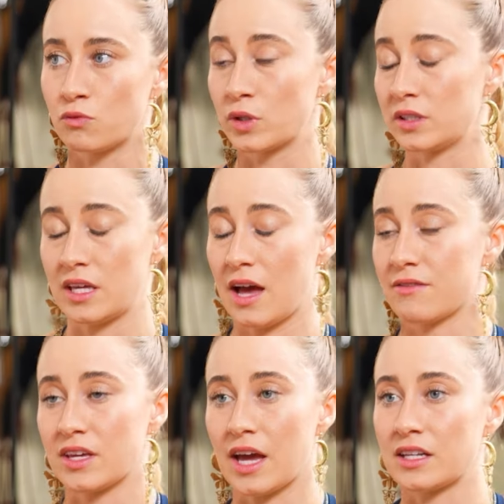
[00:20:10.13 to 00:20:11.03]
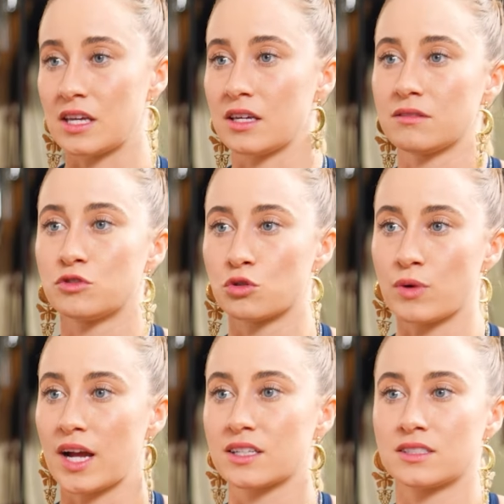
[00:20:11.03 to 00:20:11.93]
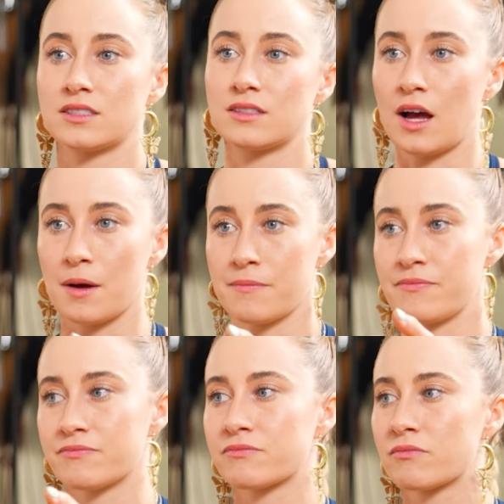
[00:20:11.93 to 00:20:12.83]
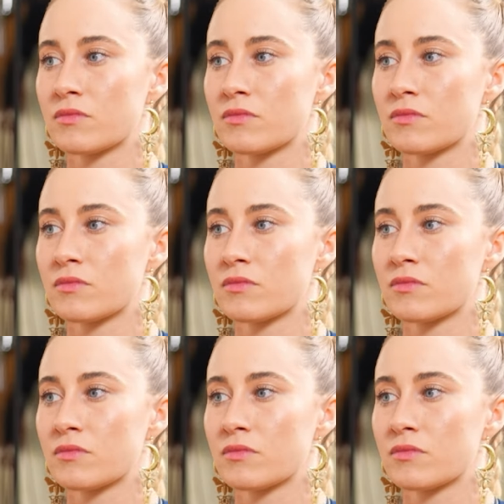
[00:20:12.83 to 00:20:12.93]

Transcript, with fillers: really having any direct um,